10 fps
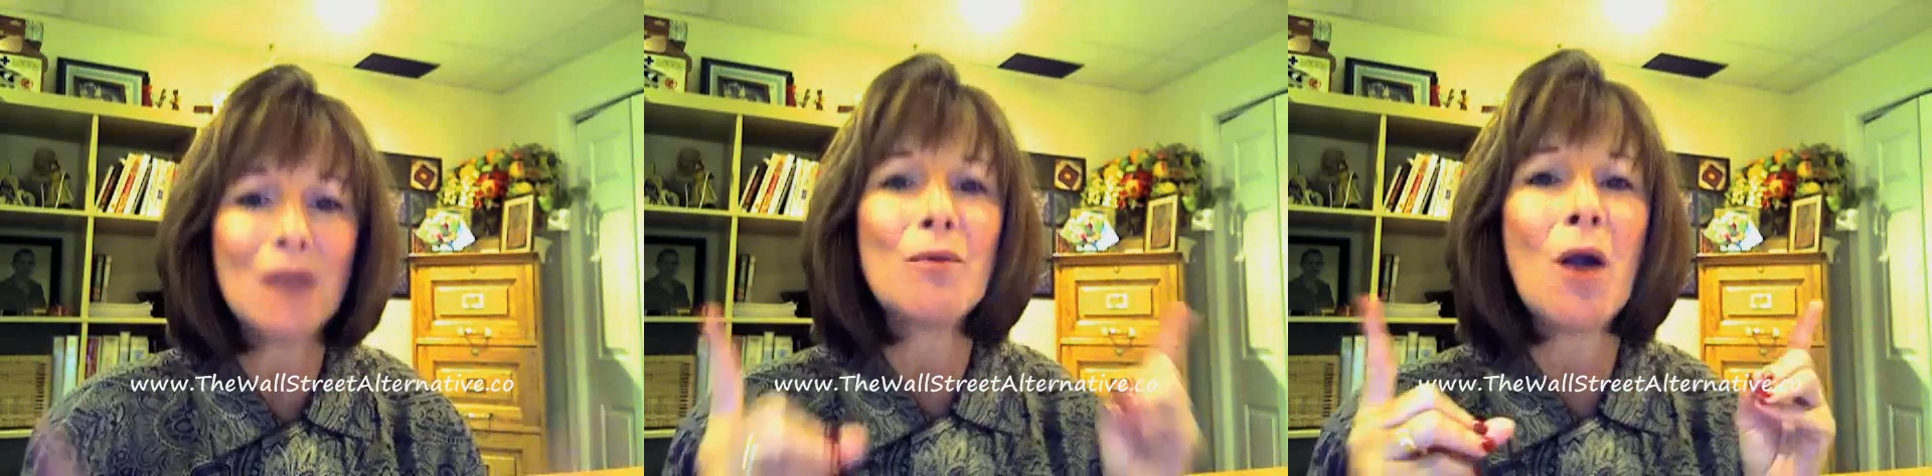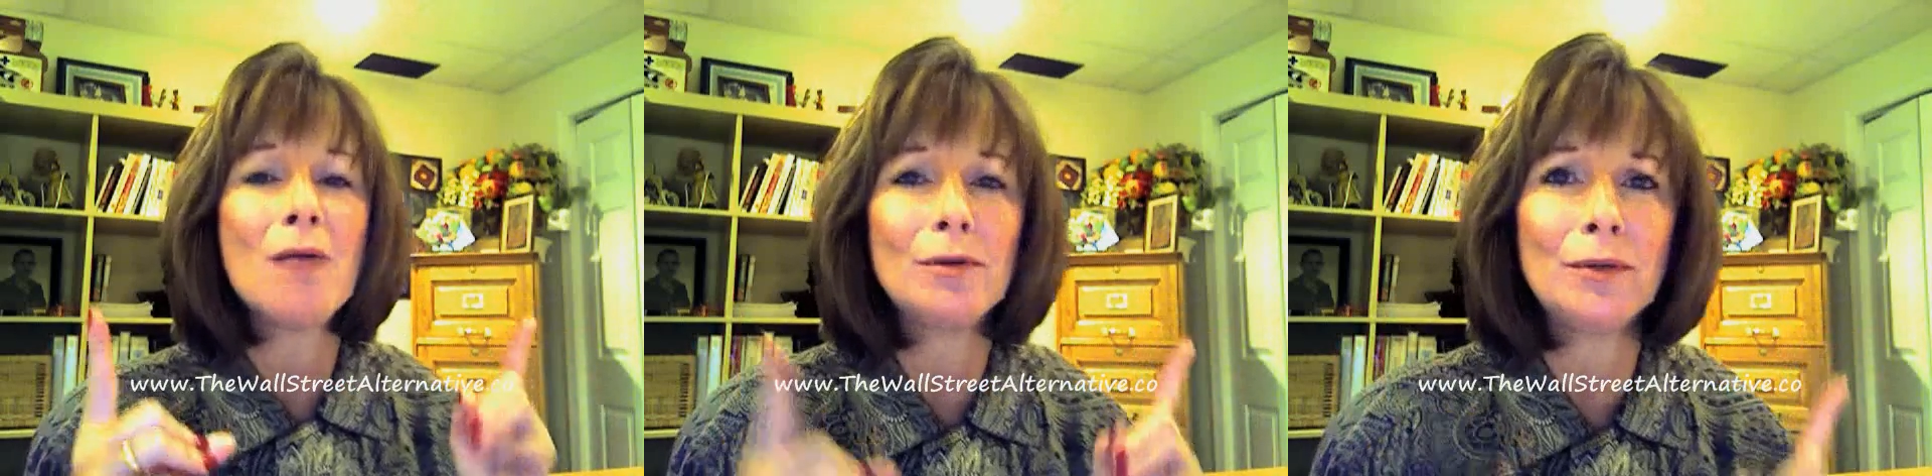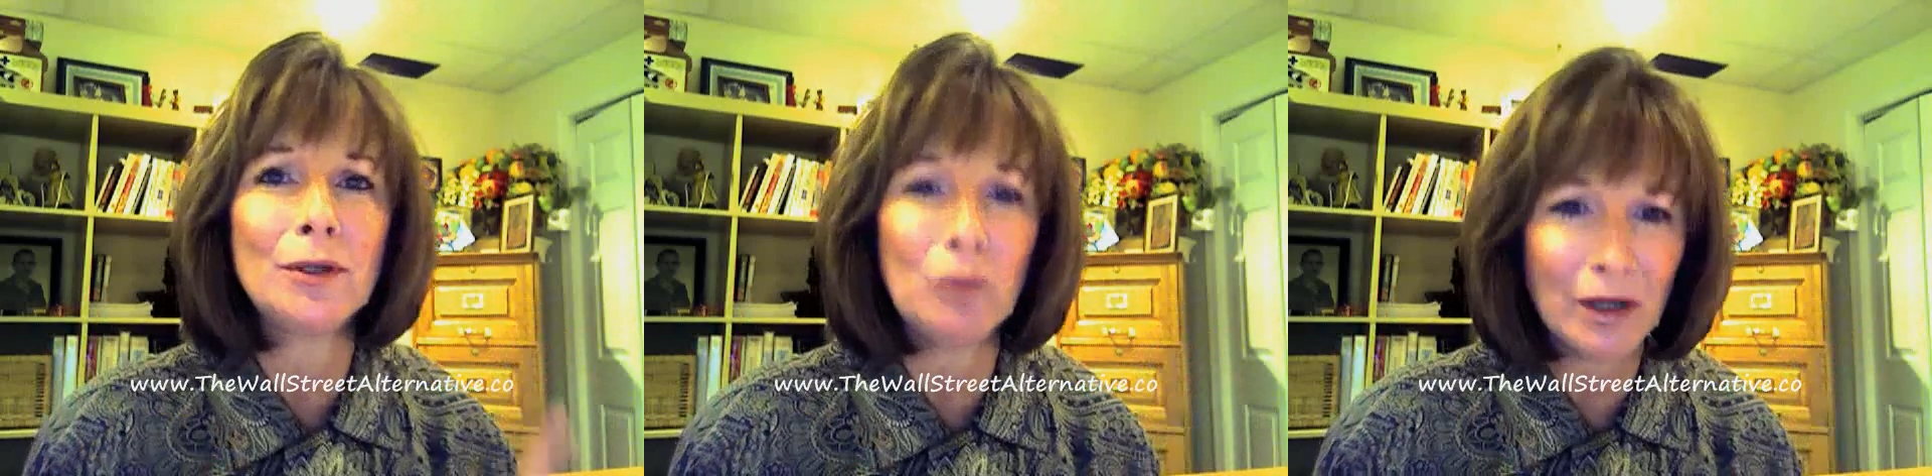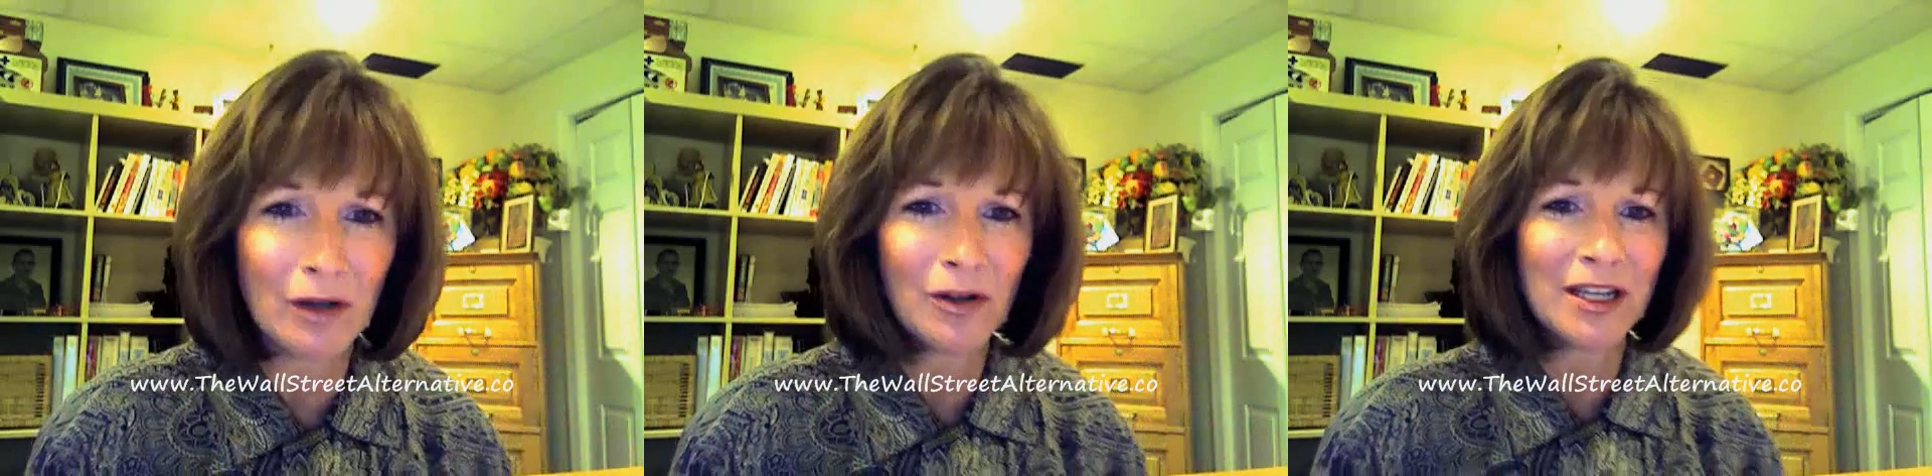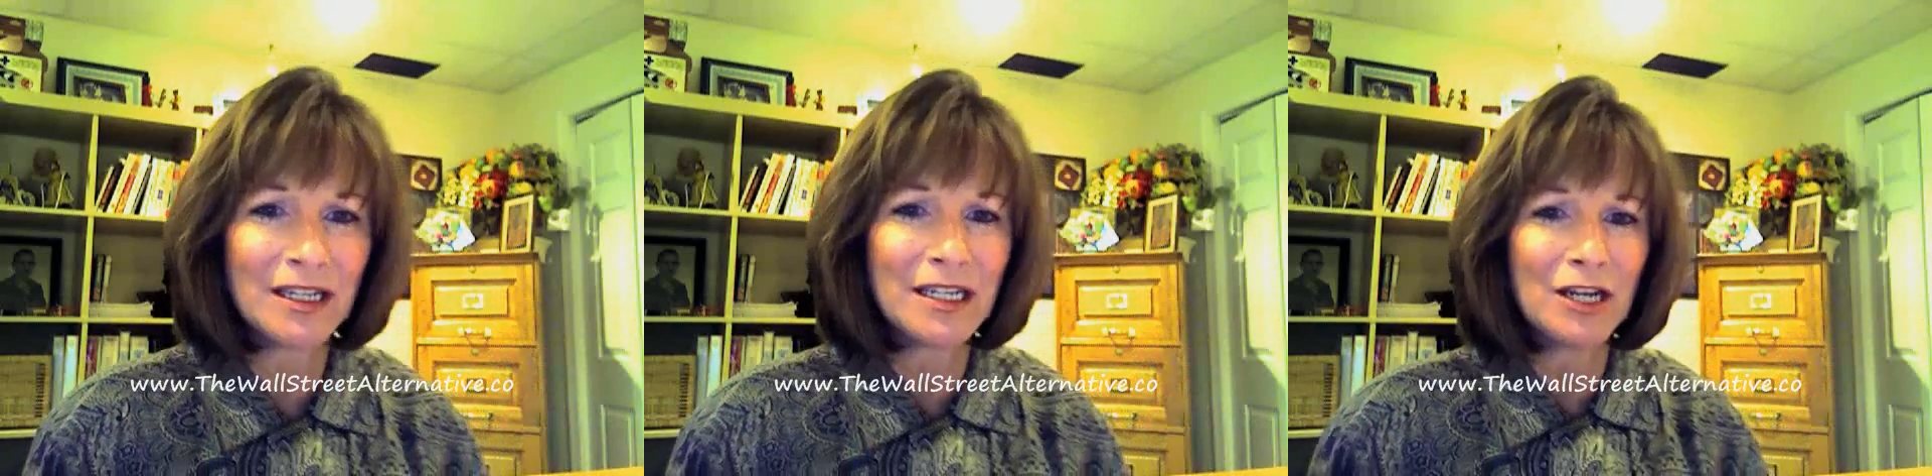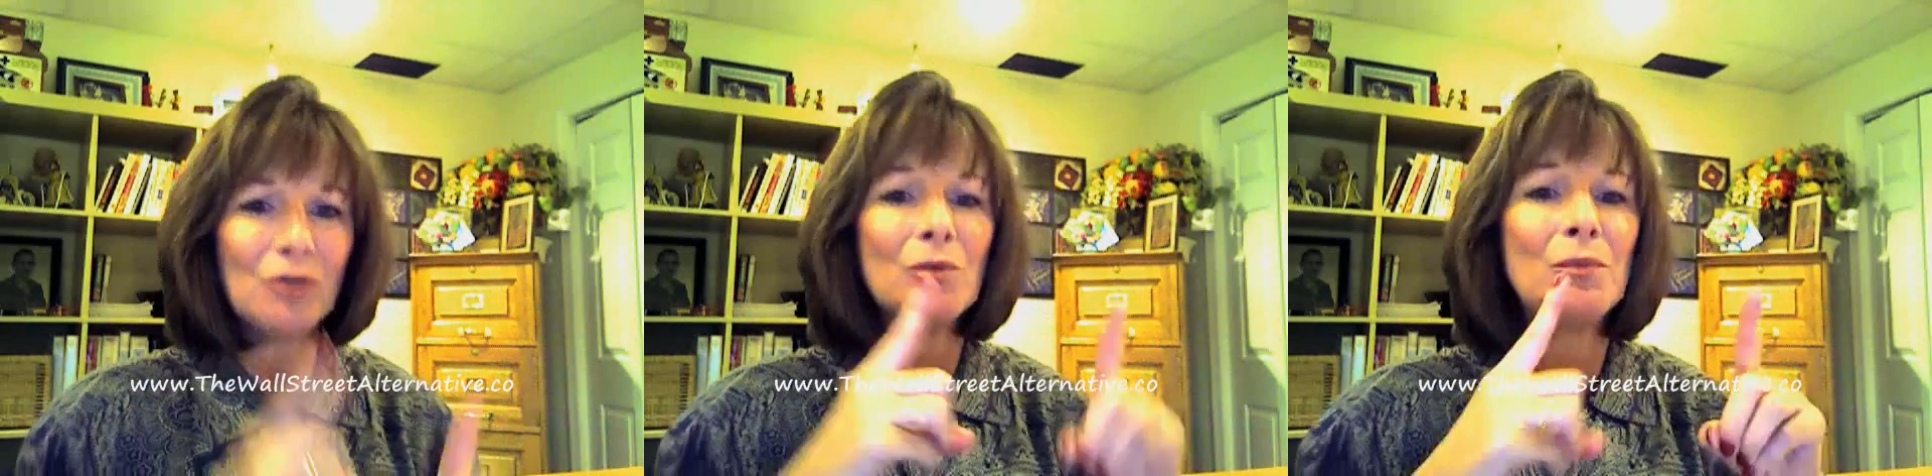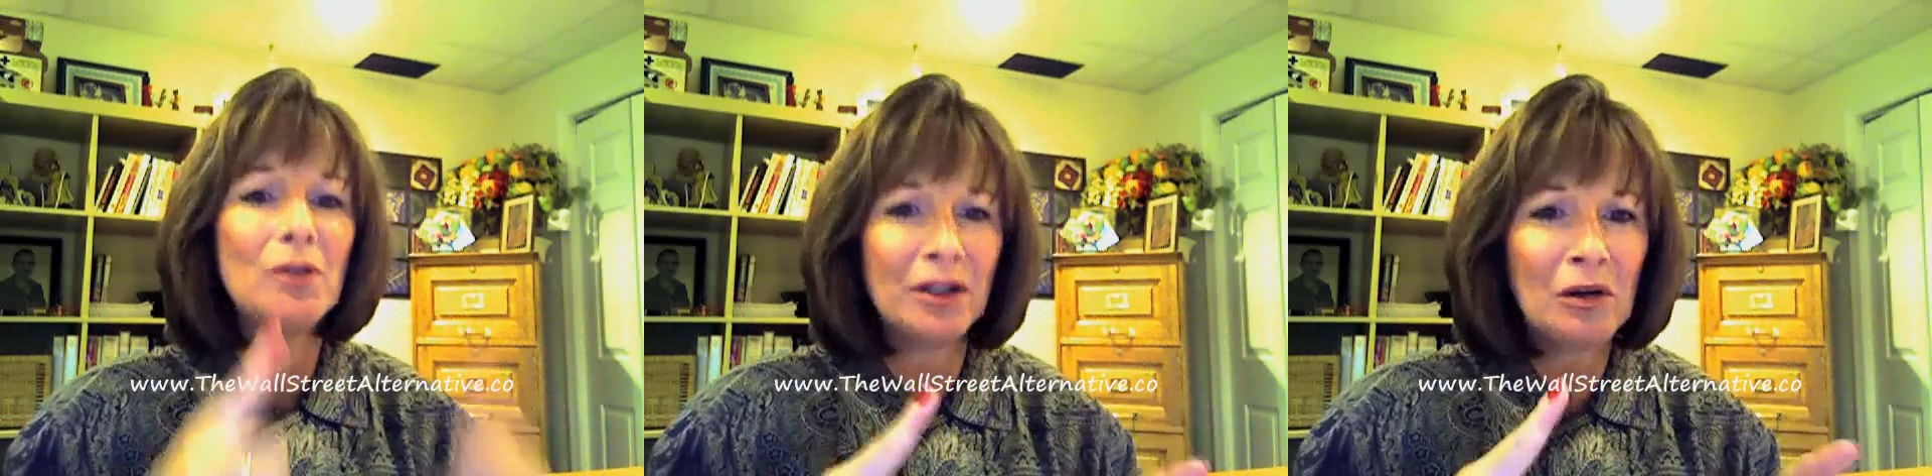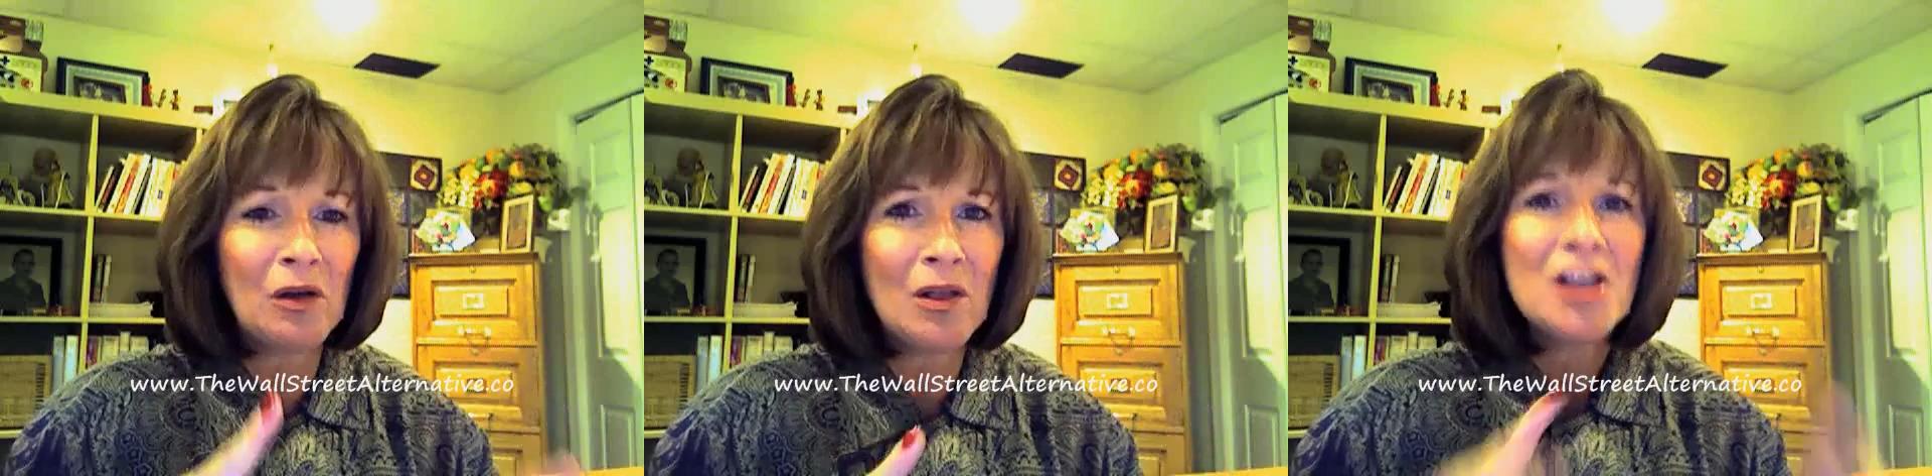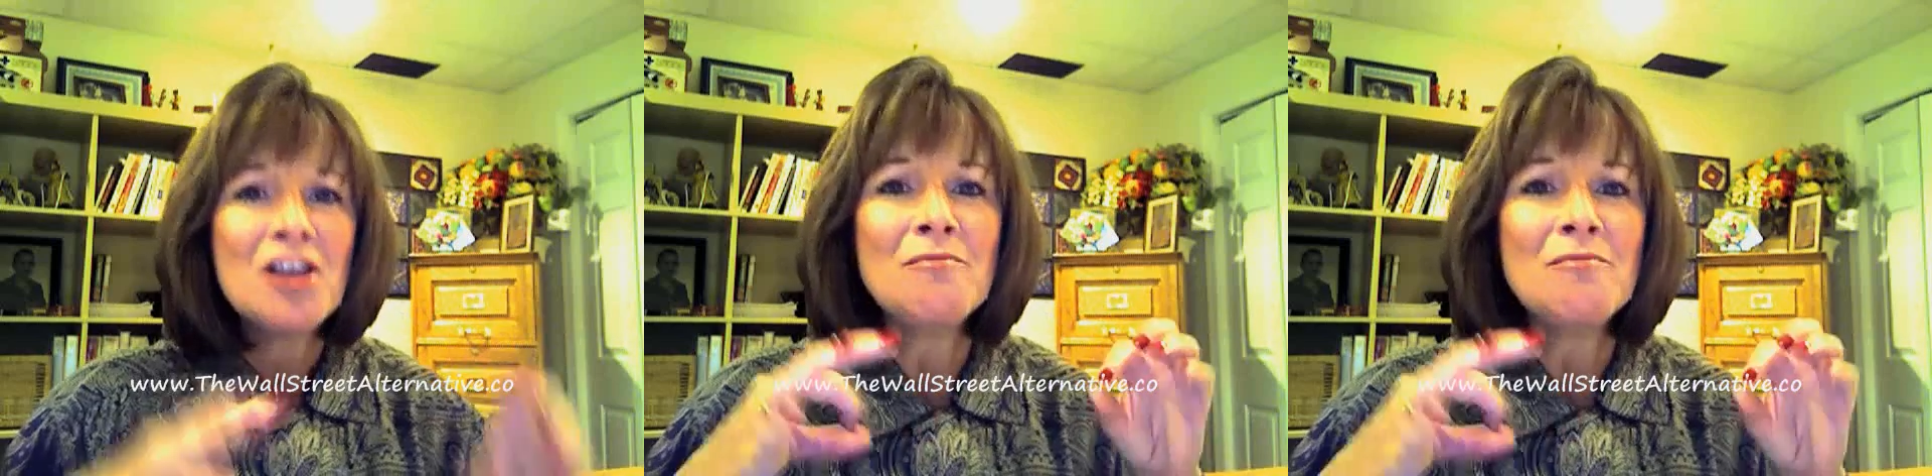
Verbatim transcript: and probably will continue to belittle,